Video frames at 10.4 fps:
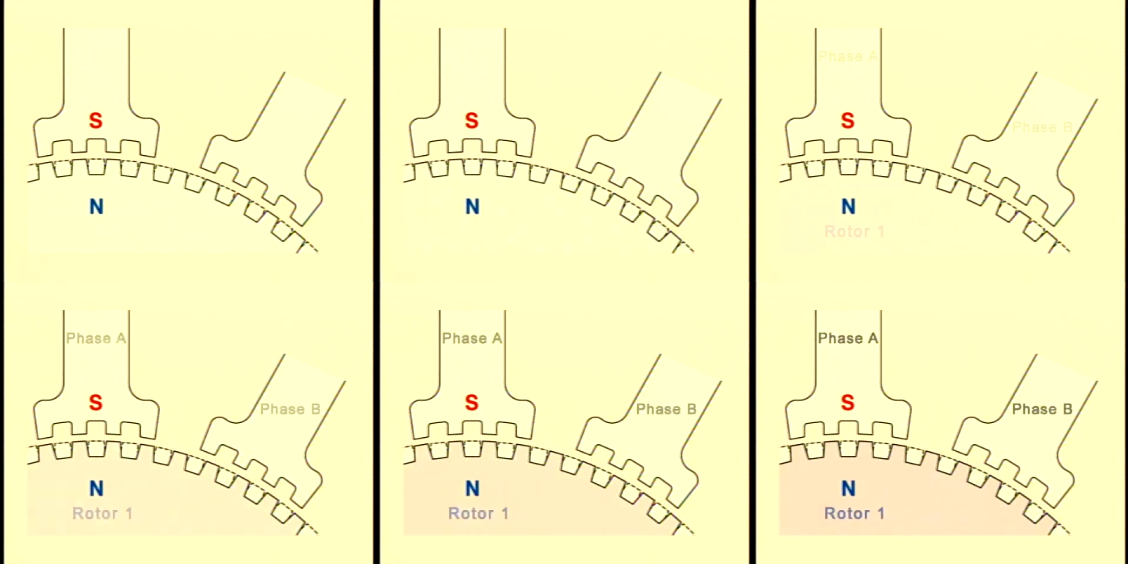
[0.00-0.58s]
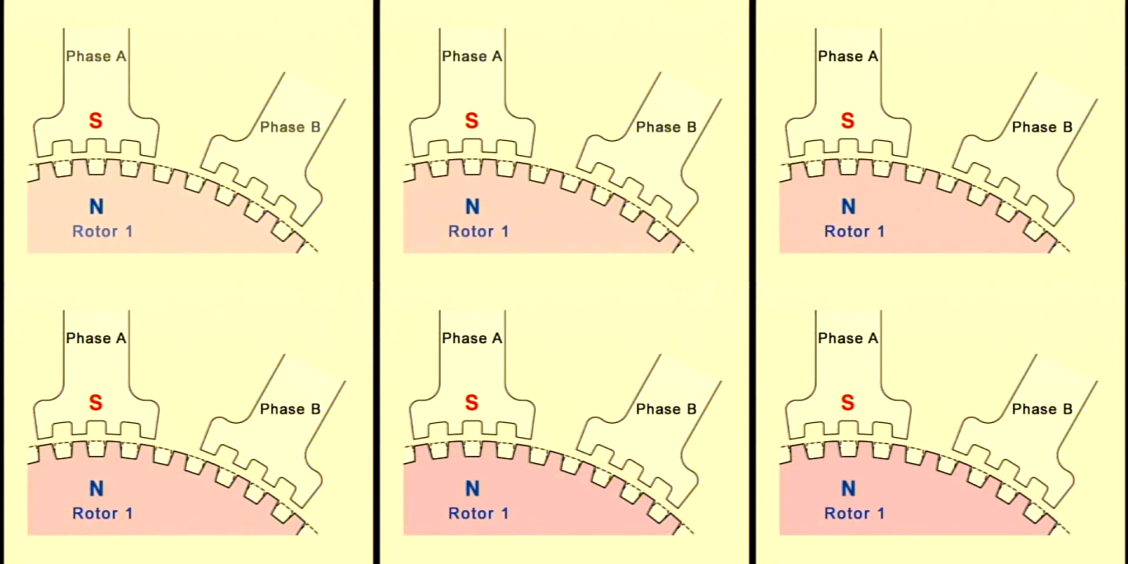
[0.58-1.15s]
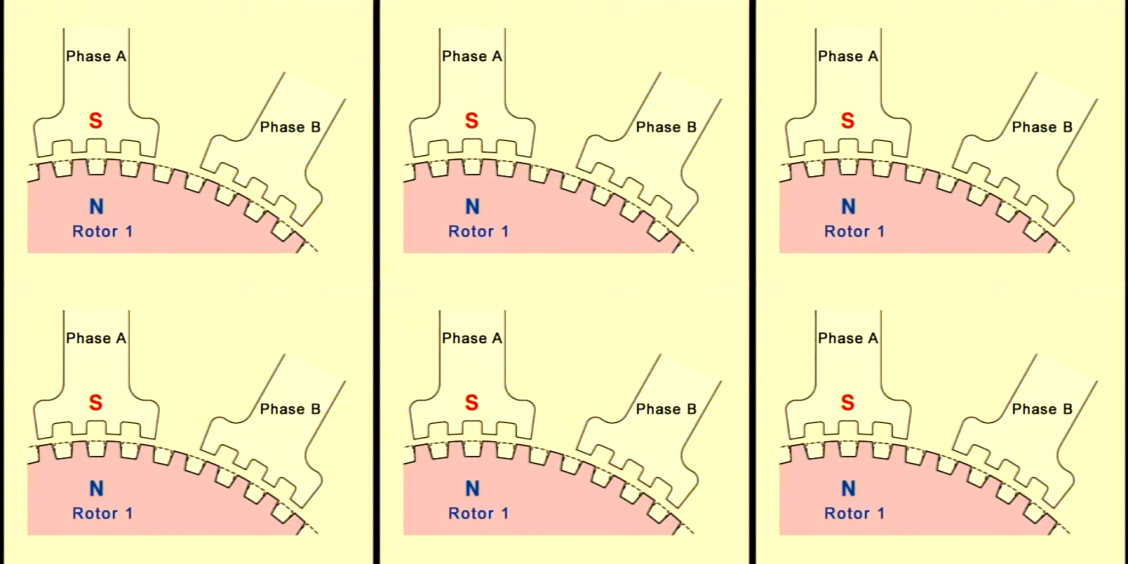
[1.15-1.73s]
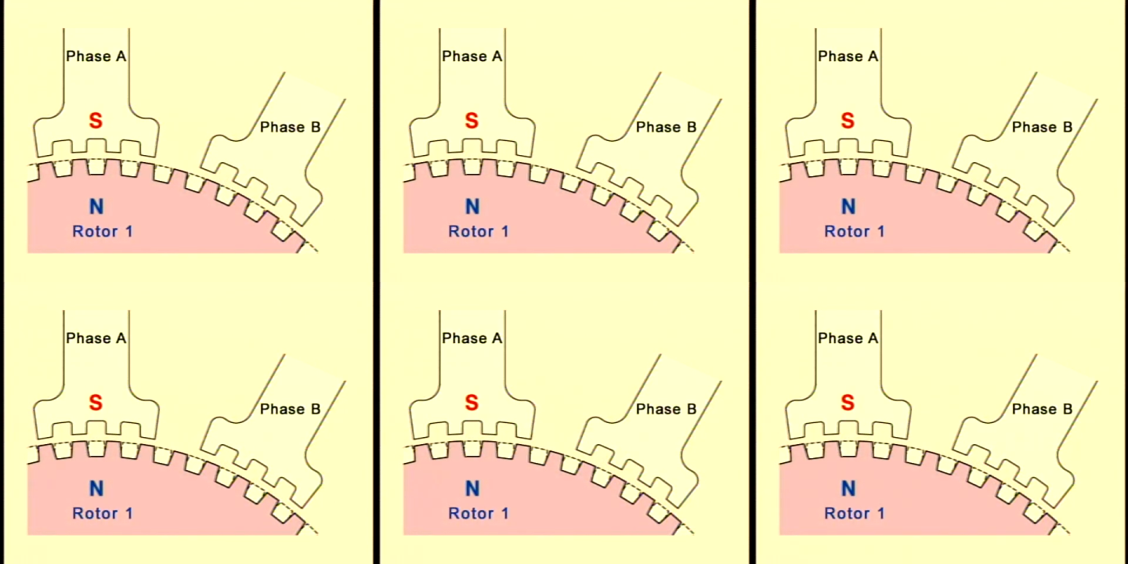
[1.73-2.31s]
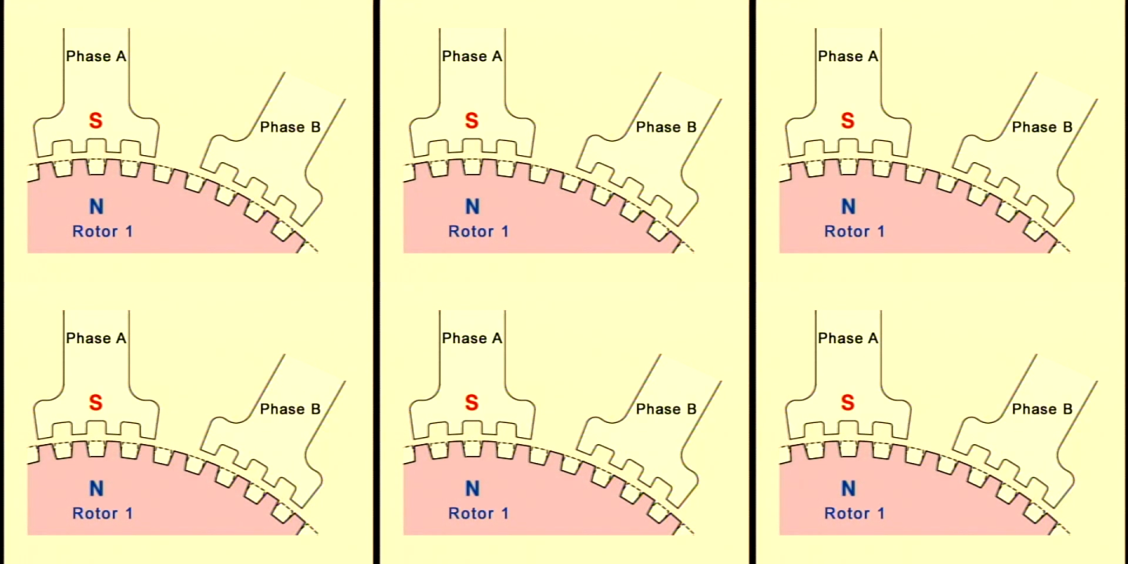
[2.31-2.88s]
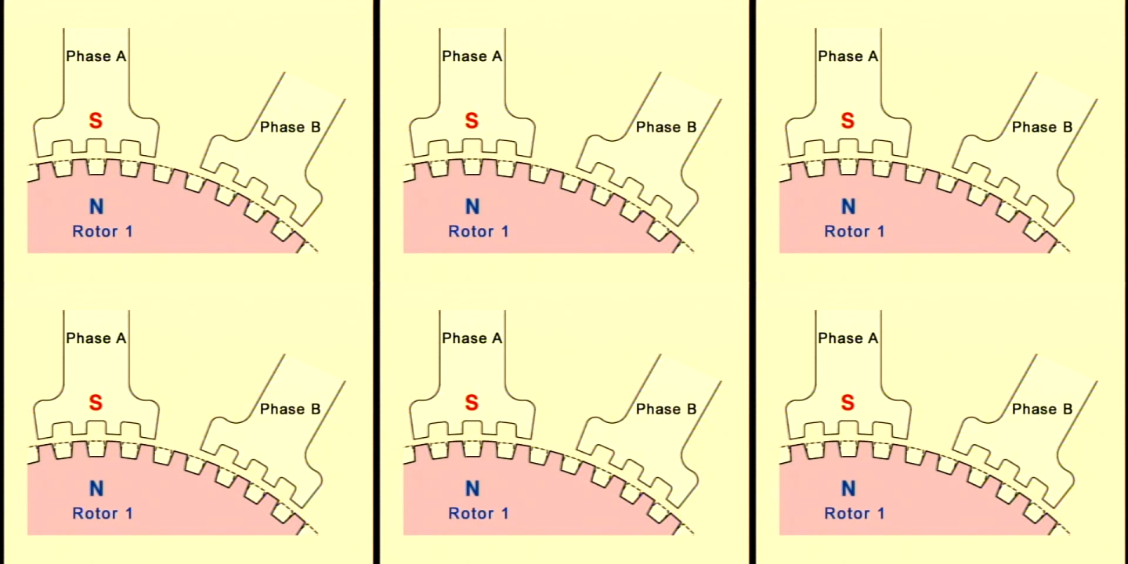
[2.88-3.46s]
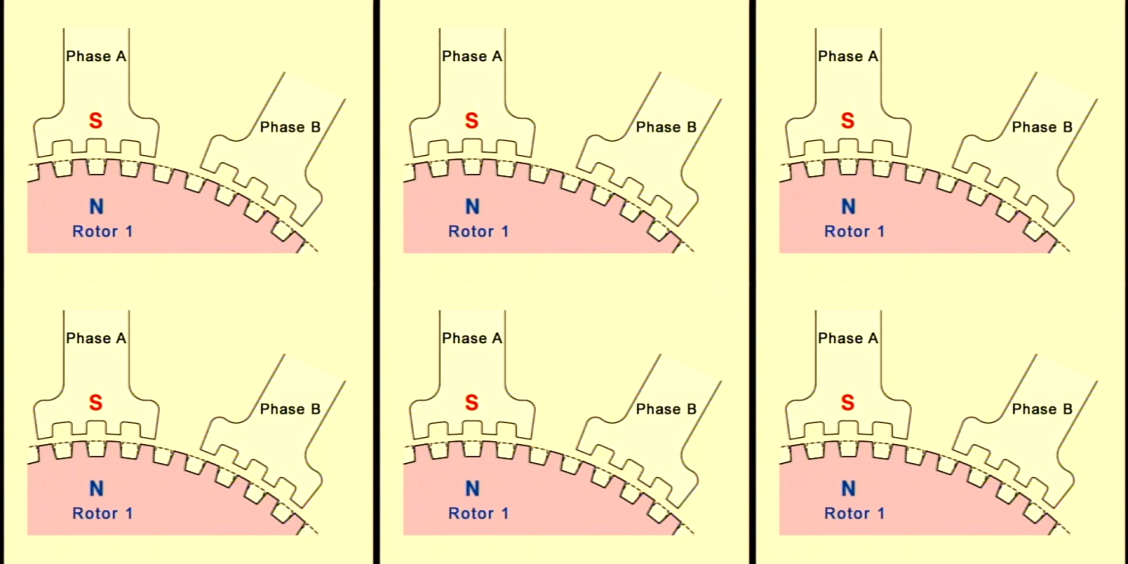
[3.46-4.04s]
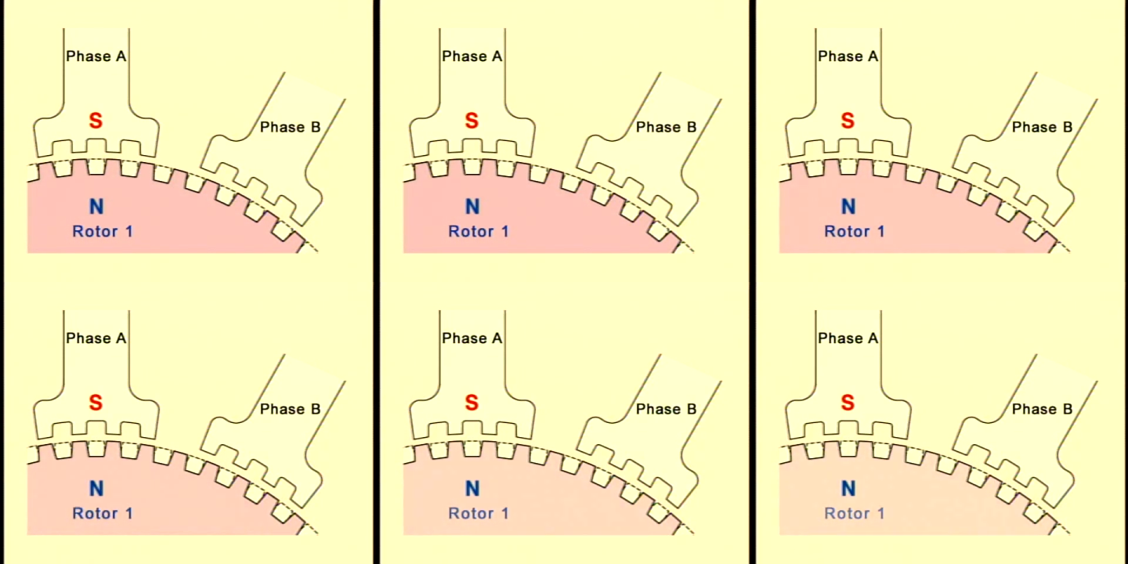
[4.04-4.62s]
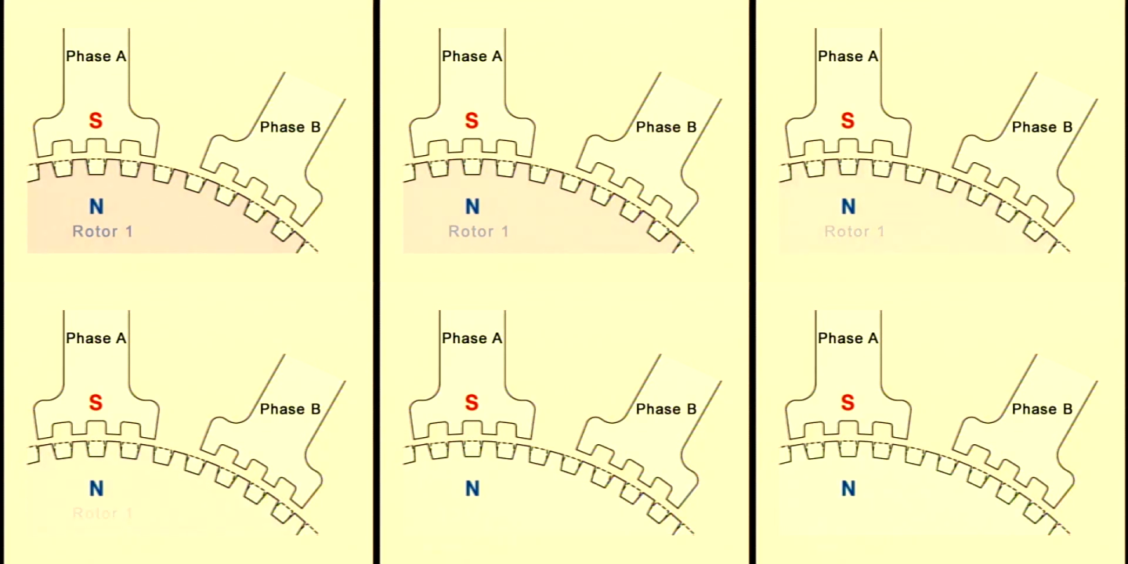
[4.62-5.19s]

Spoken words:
No face is visible, so there are no lips to read.